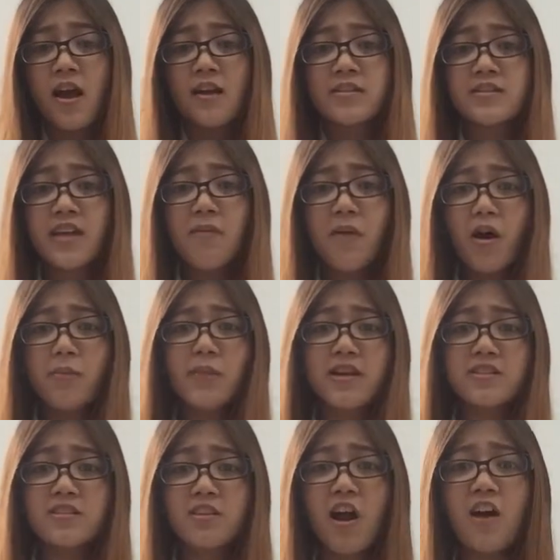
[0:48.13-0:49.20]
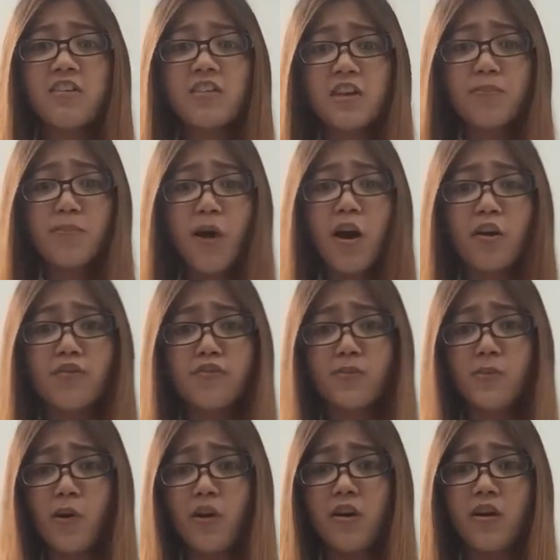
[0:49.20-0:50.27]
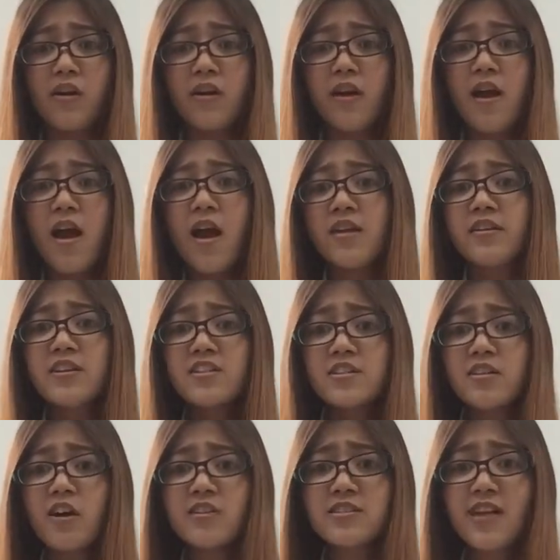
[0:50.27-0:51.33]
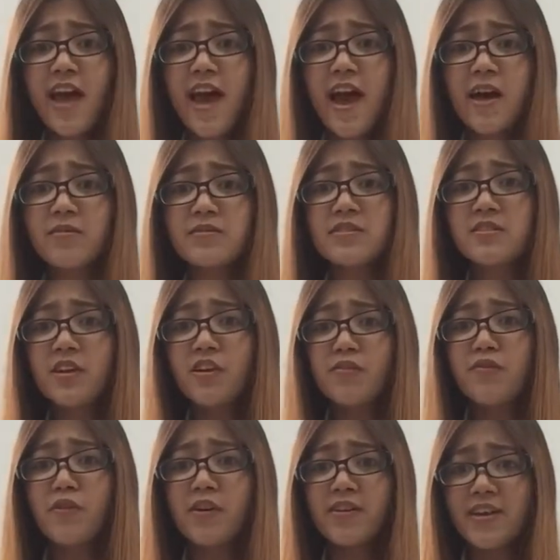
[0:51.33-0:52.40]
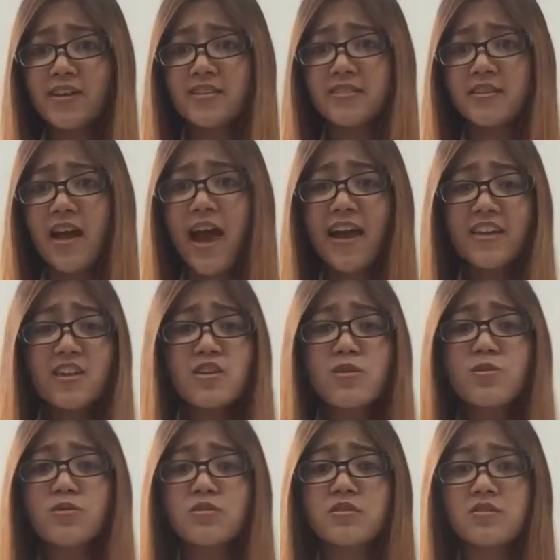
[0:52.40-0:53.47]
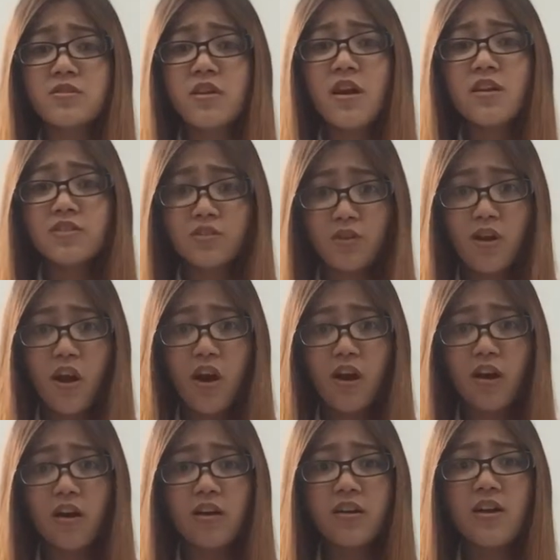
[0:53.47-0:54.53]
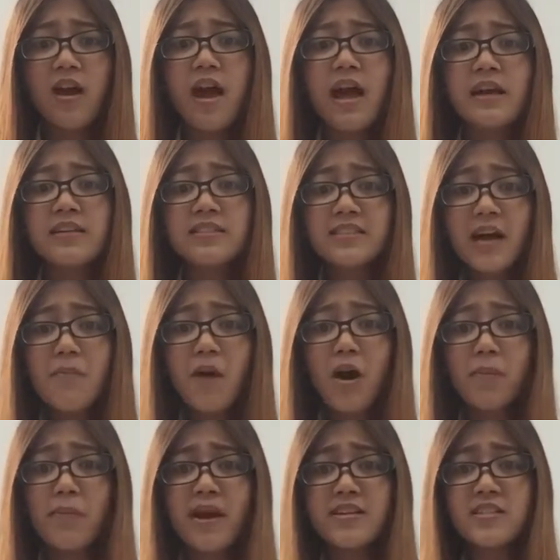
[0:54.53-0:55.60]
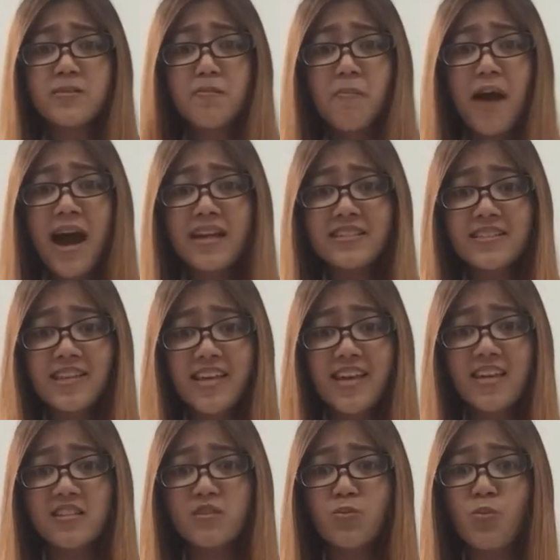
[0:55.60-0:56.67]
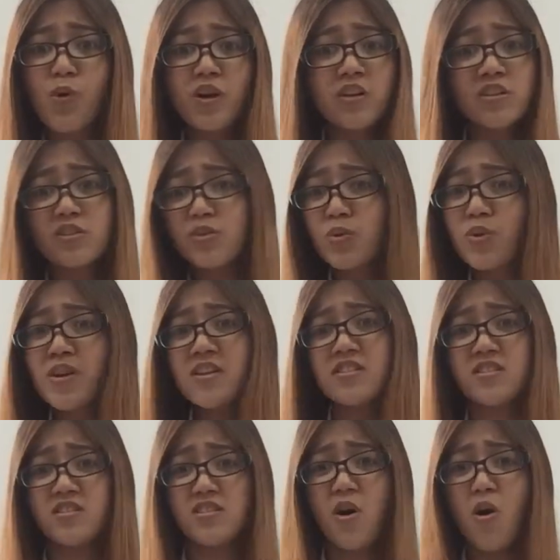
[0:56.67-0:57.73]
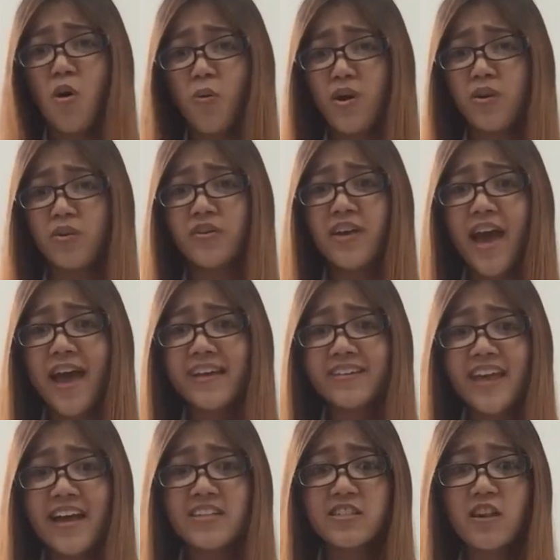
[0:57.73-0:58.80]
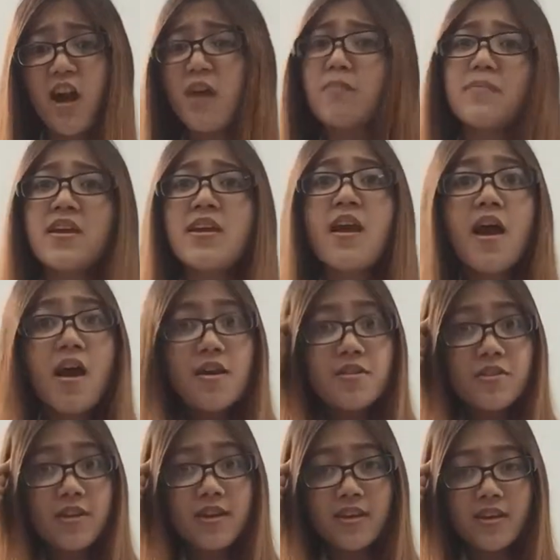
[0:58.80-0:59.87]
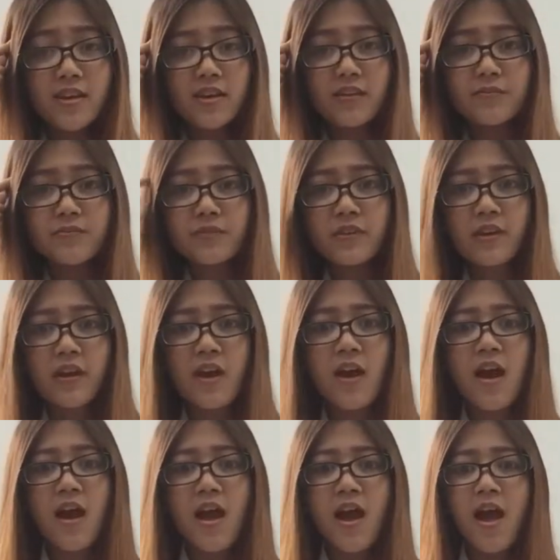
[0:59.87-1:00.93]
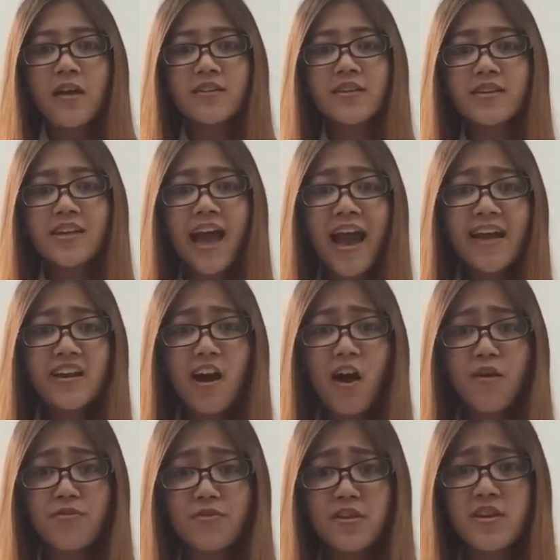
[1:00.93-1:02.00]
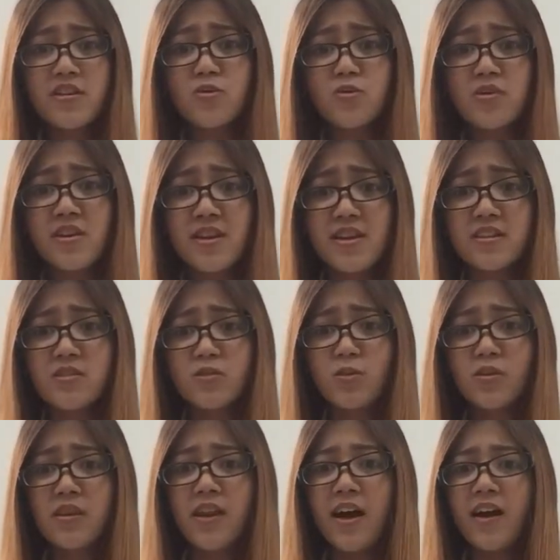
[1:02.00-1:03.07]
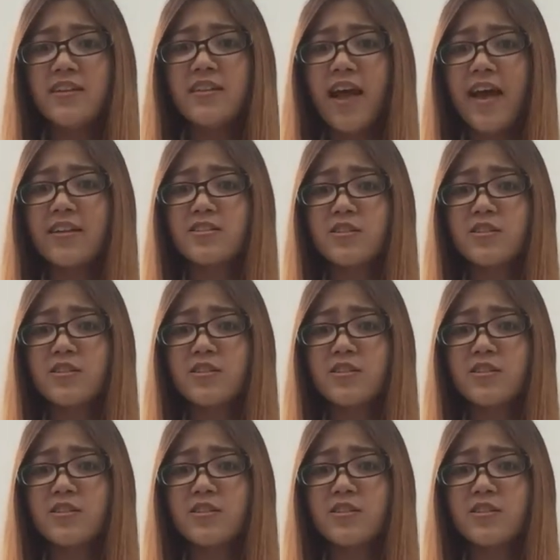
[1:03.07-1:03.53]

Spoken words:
Some of my strongest performers did not have Stanford's IQ score. Some of my smart kids were not doing so well, and that got me thinking. The kind of thing you need to learn at